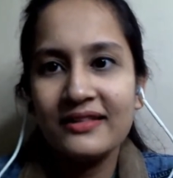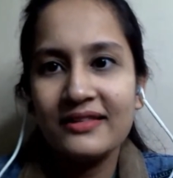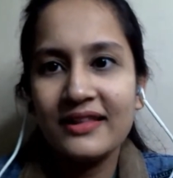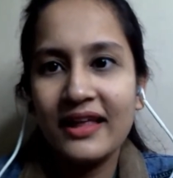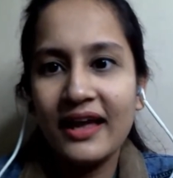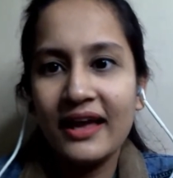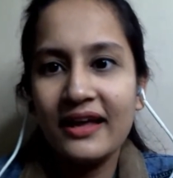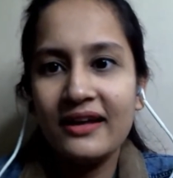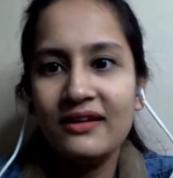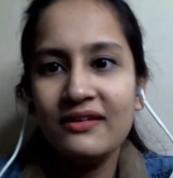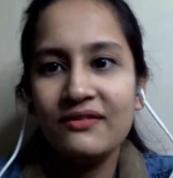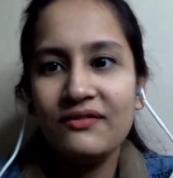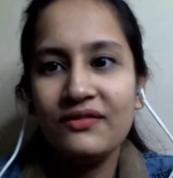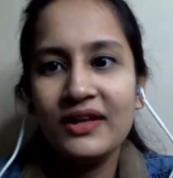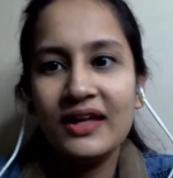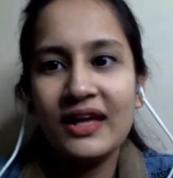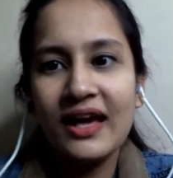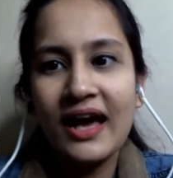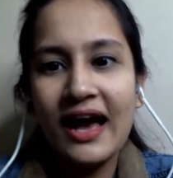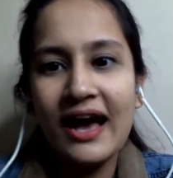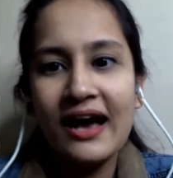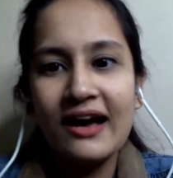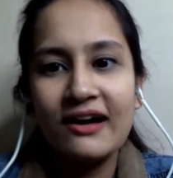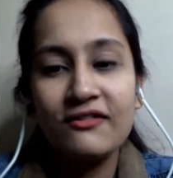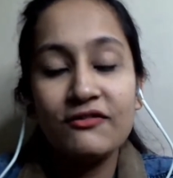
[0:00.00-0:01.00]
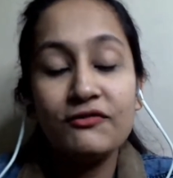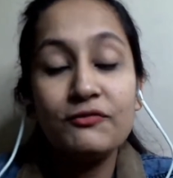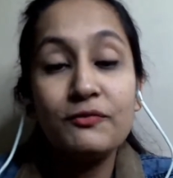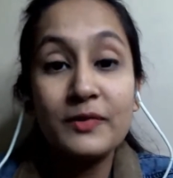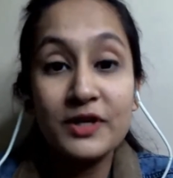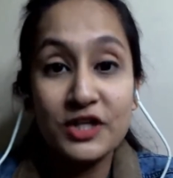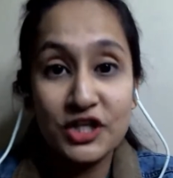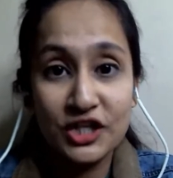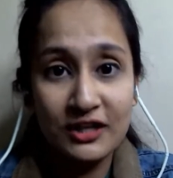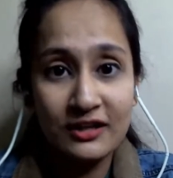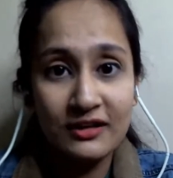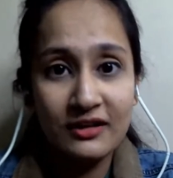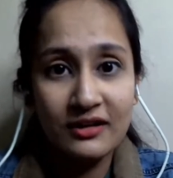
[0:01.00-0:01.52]
Then we have
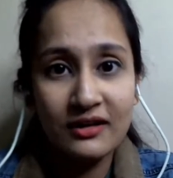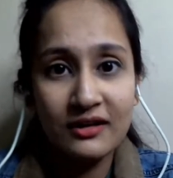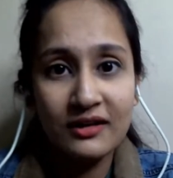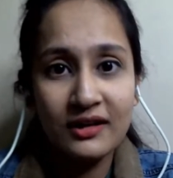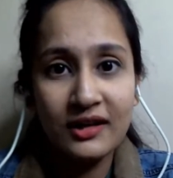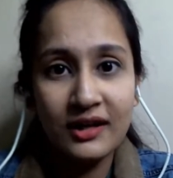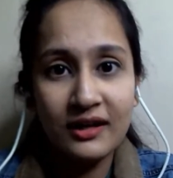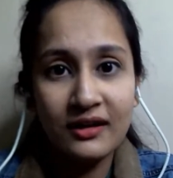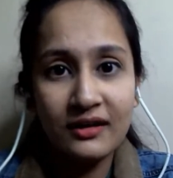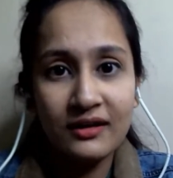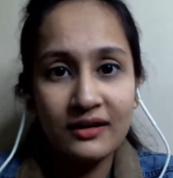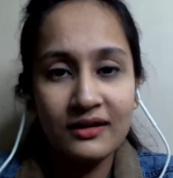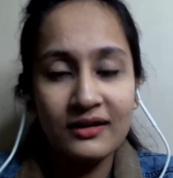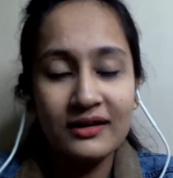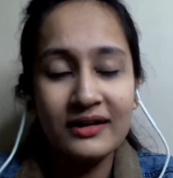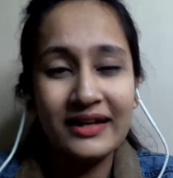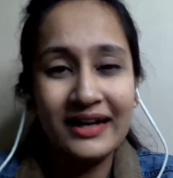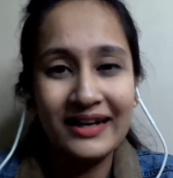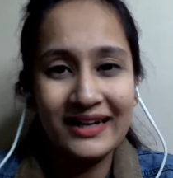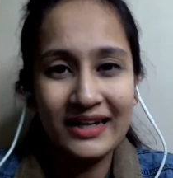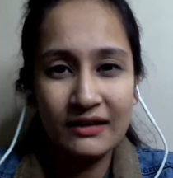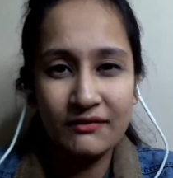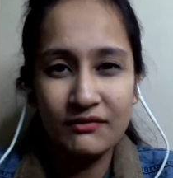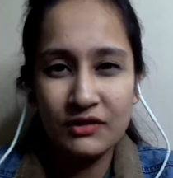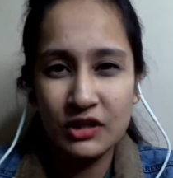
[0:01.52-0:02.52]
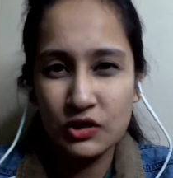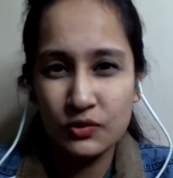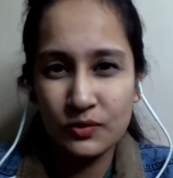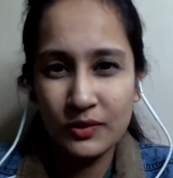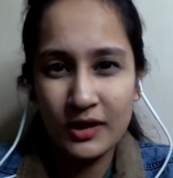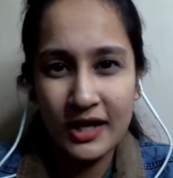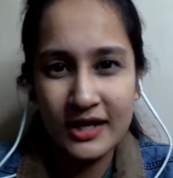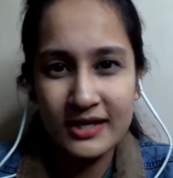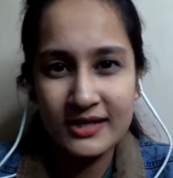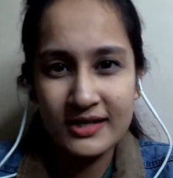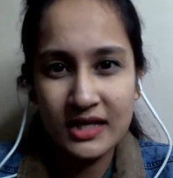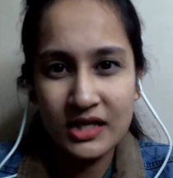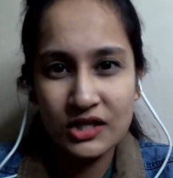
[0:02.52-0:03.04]
machine learning, data
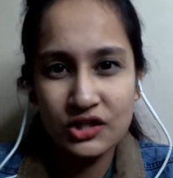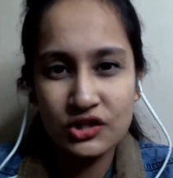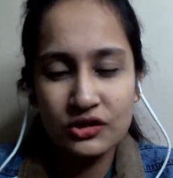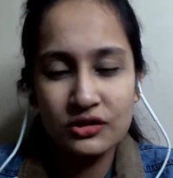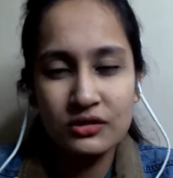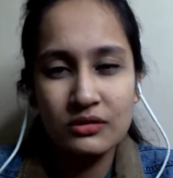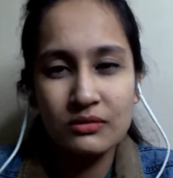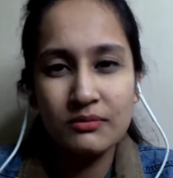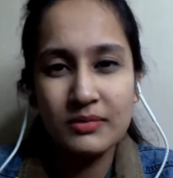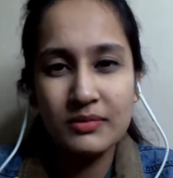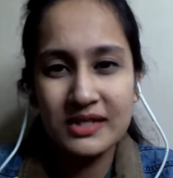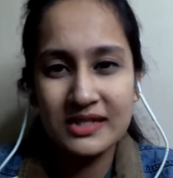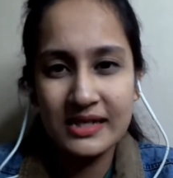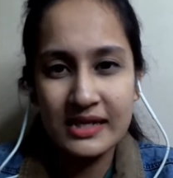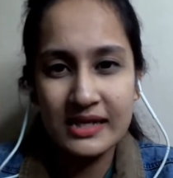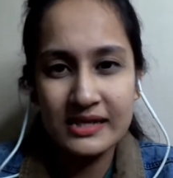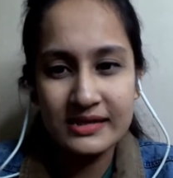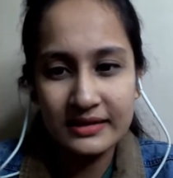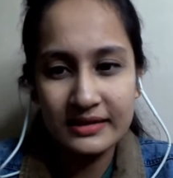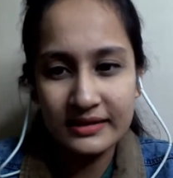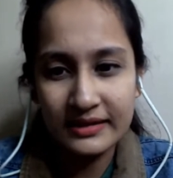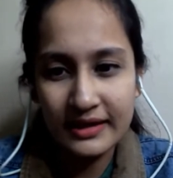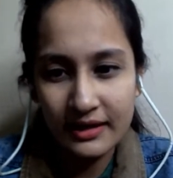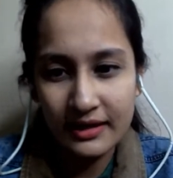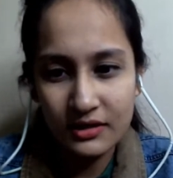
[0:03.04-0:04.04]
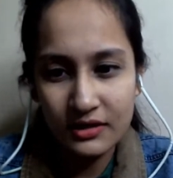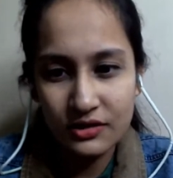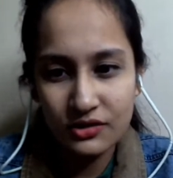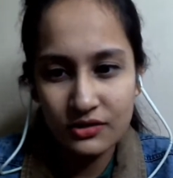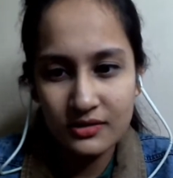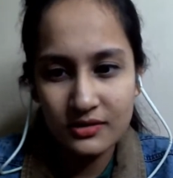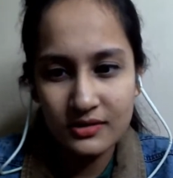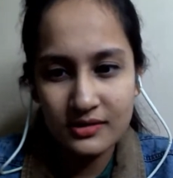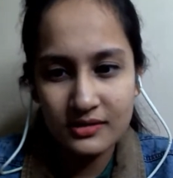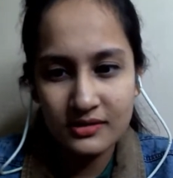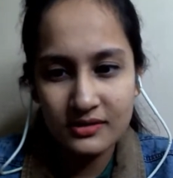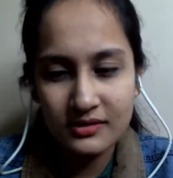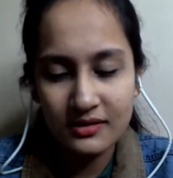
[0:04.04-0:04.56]
visualization, business
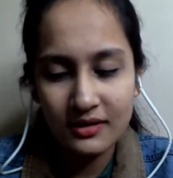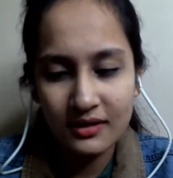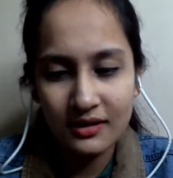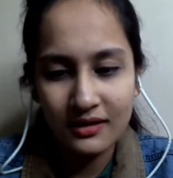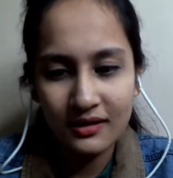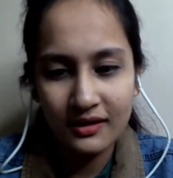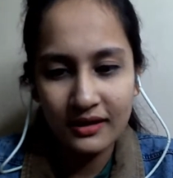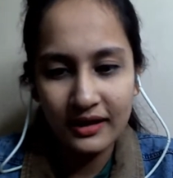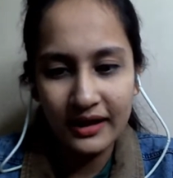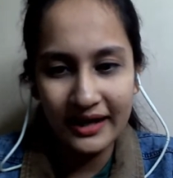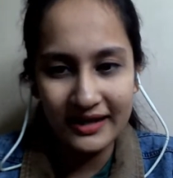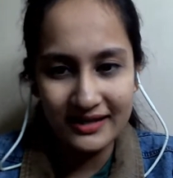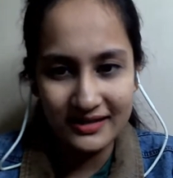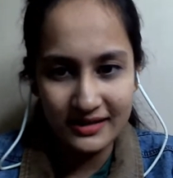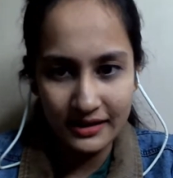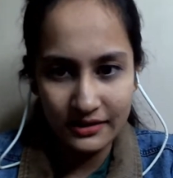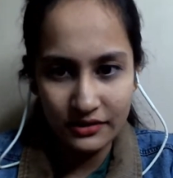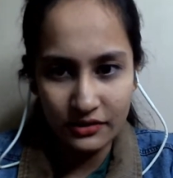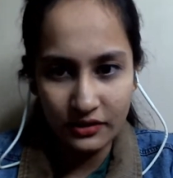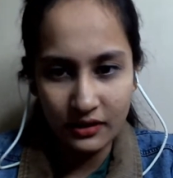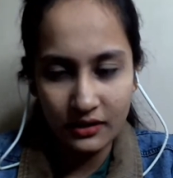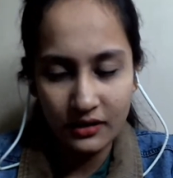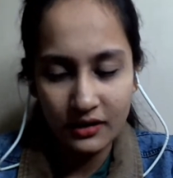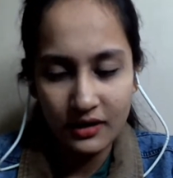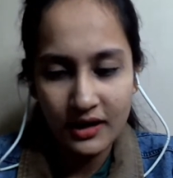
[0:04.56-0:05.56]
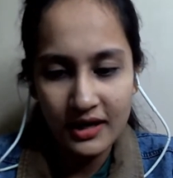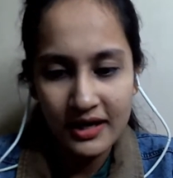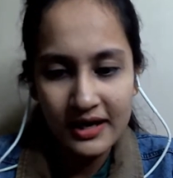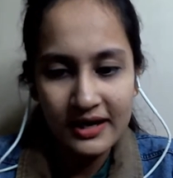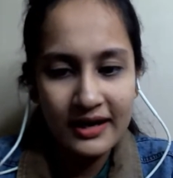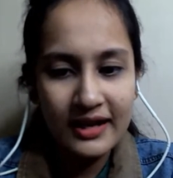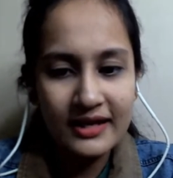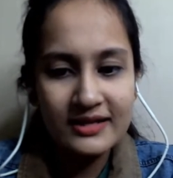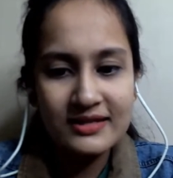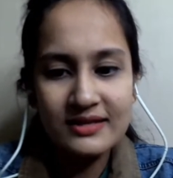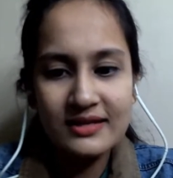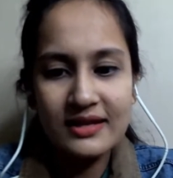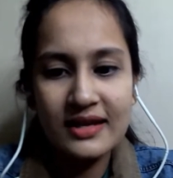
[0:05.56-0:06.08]
intelligence, etc.
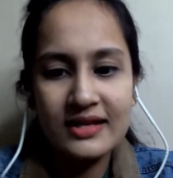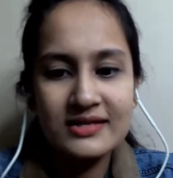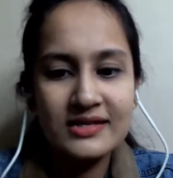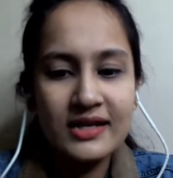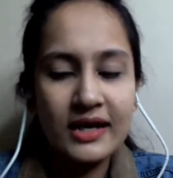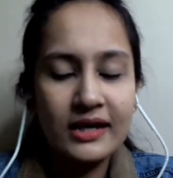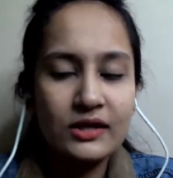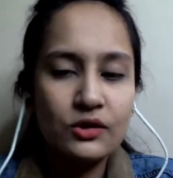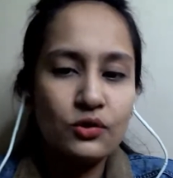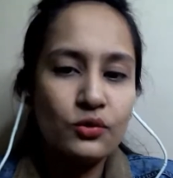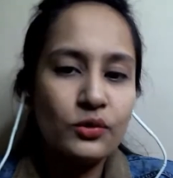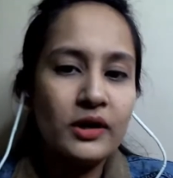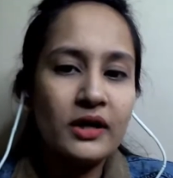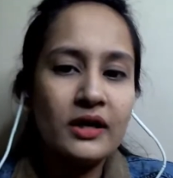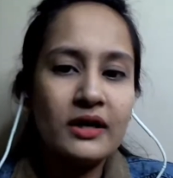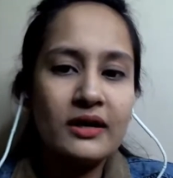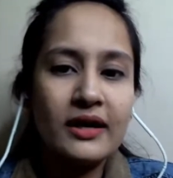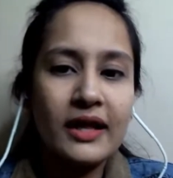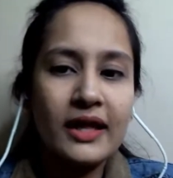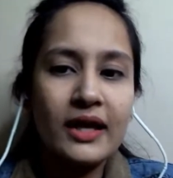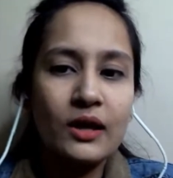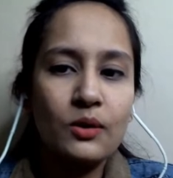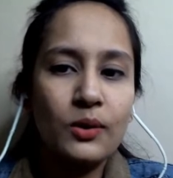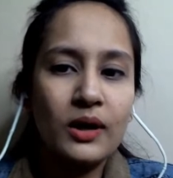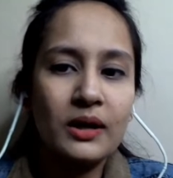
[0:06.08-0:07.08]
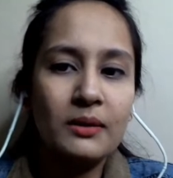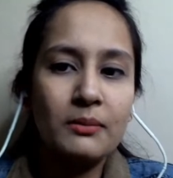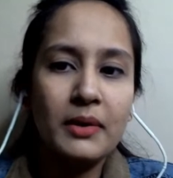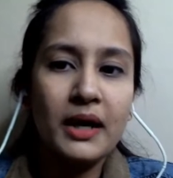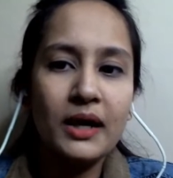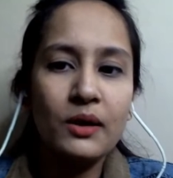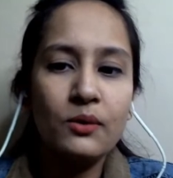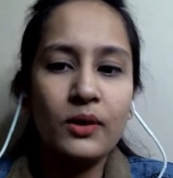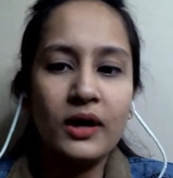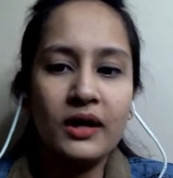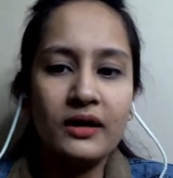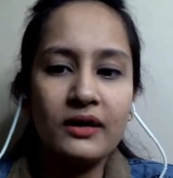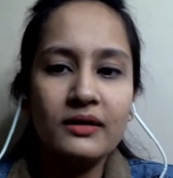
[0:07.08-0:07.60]
Let's get to it like one
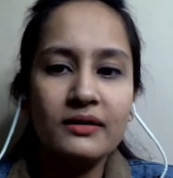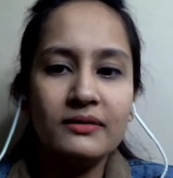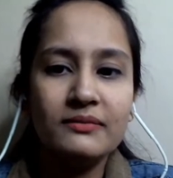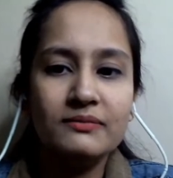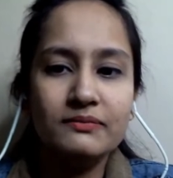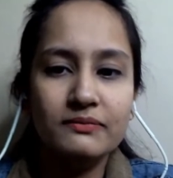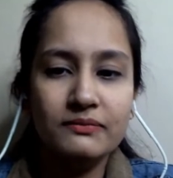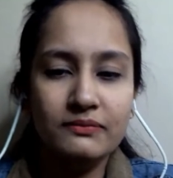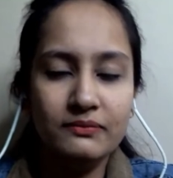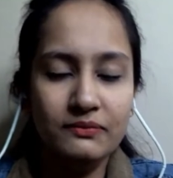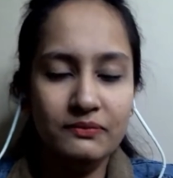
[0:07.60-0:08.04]
by one.